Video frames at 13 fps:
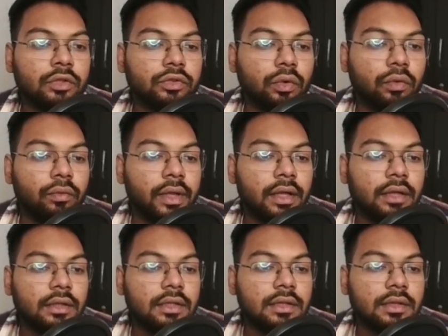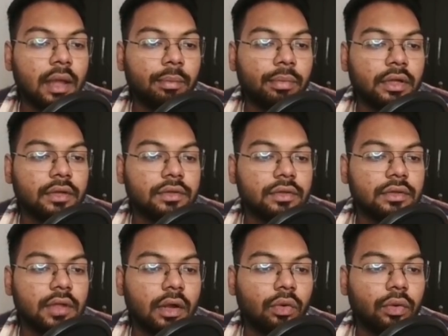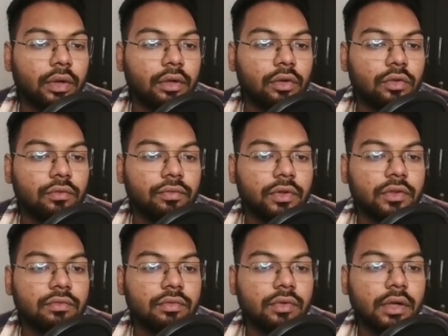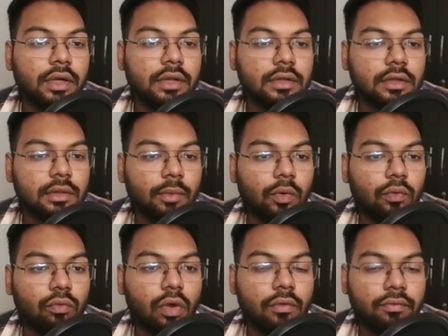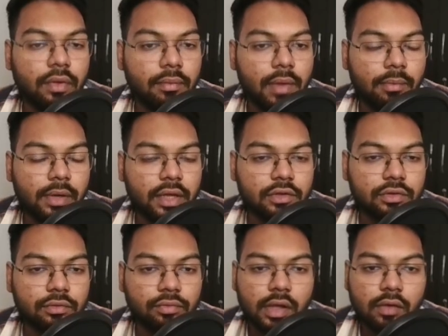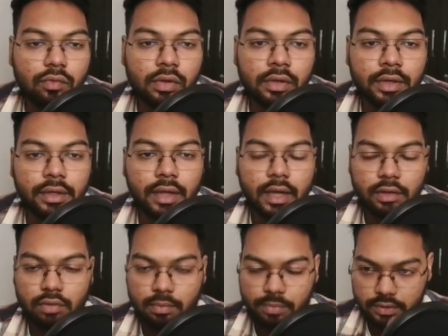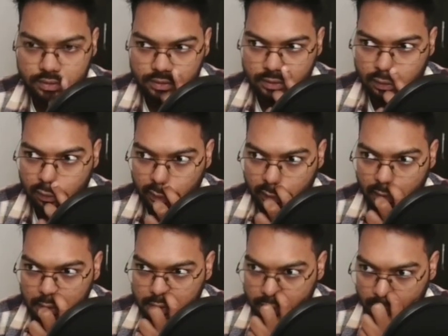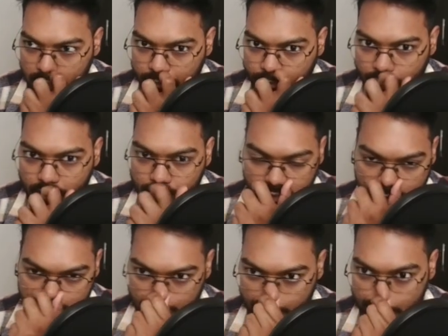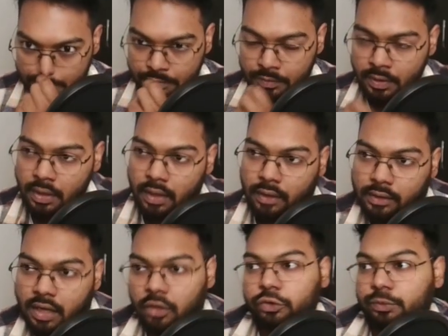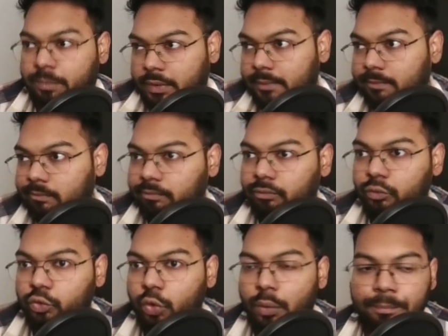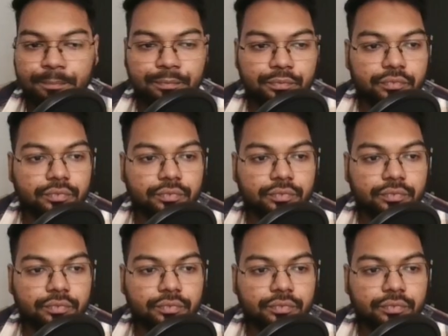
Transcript: So where these applications are located. So first we will discuss about WAF, web application firewall, interactive application security testing, and then RASP. So